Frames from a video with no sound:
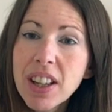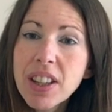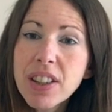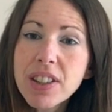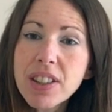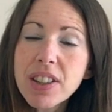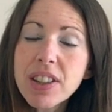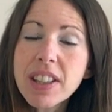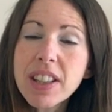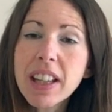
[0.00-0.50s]

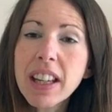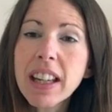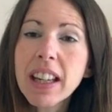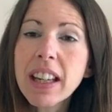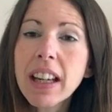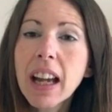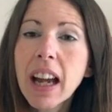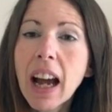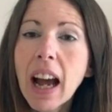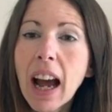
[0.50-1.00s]
to
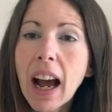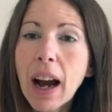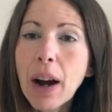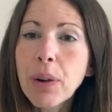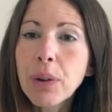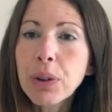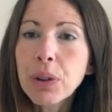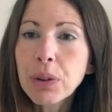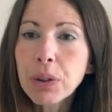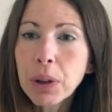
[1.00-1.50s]
see how
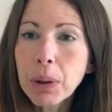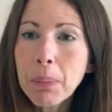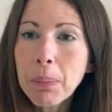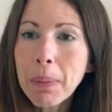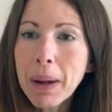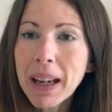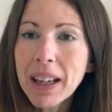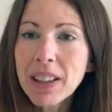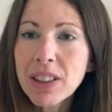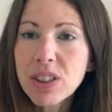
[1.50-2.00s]
you can
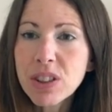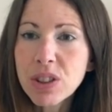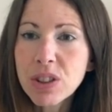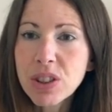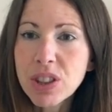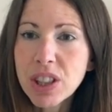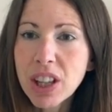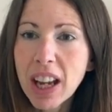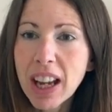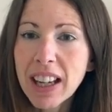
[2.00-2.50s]
make
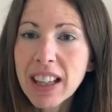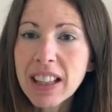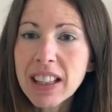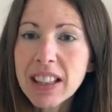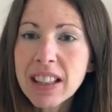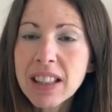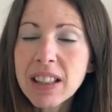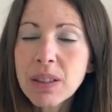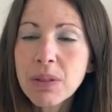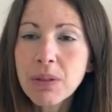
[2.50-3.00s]

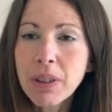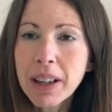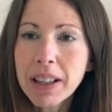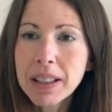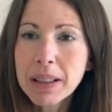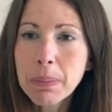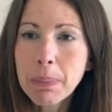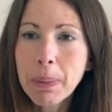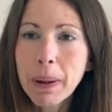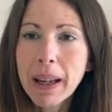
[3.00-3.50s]
today's
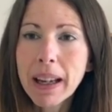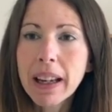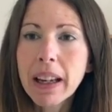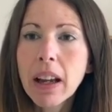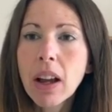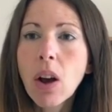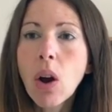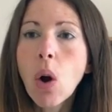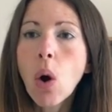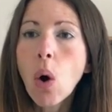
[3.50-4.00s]

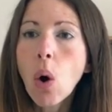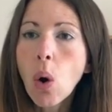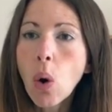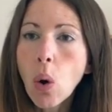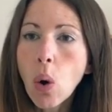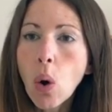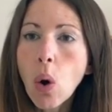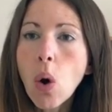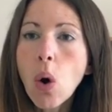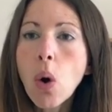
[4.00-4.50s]
recipe
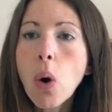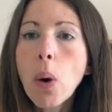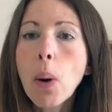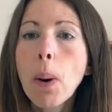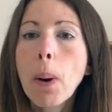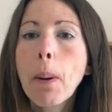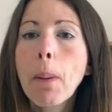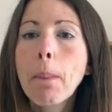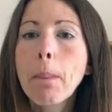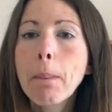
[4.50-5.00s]

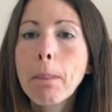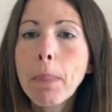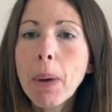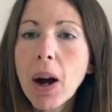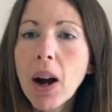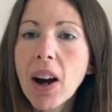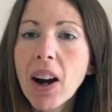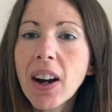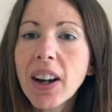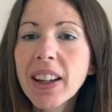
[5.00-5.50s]
all
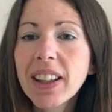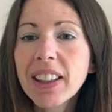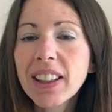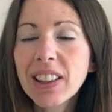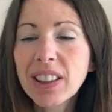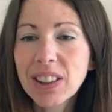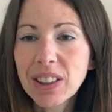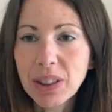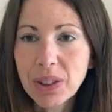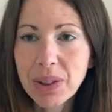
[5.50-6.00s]
by
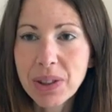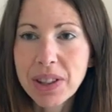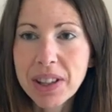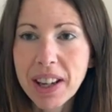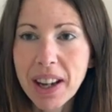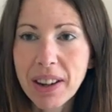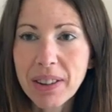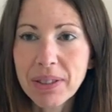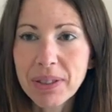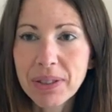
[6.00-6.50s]

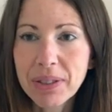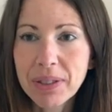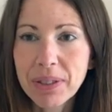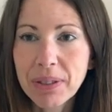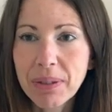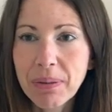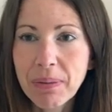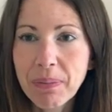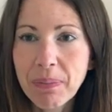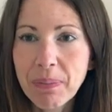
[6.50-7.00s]
yourself.
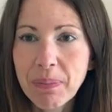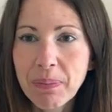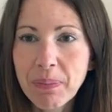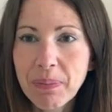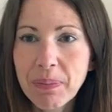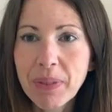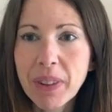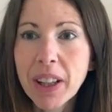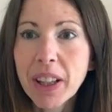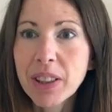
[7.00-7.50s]

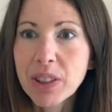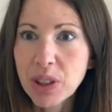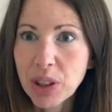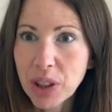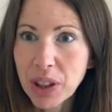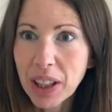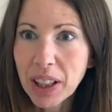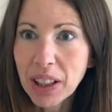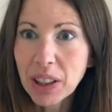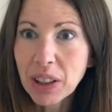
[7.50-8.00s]
Do you
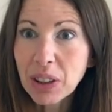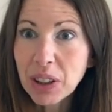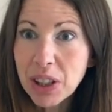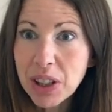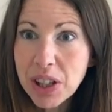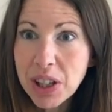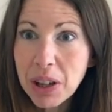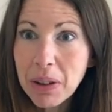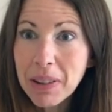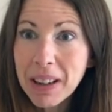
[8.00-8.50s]
think you can
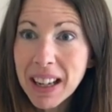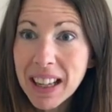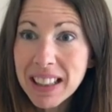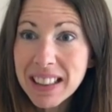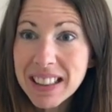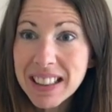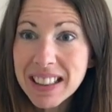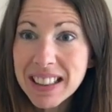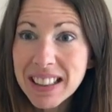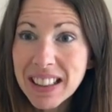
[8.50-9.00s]
do it?
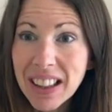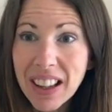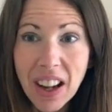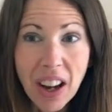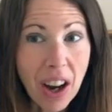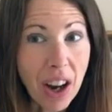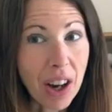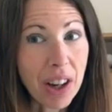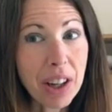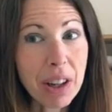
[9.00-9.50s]

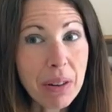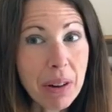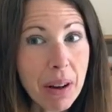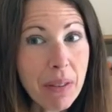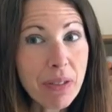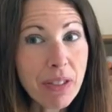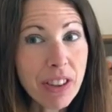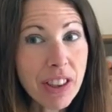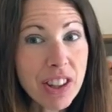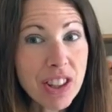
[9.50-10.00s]
Are you
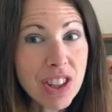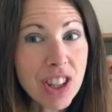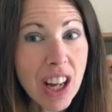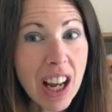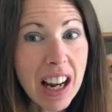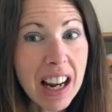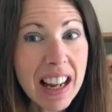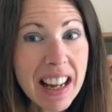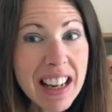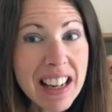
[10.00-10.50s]
up for the
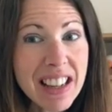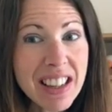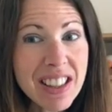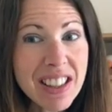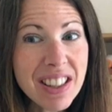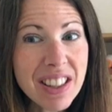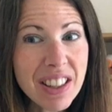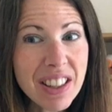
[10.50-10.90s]
challenge?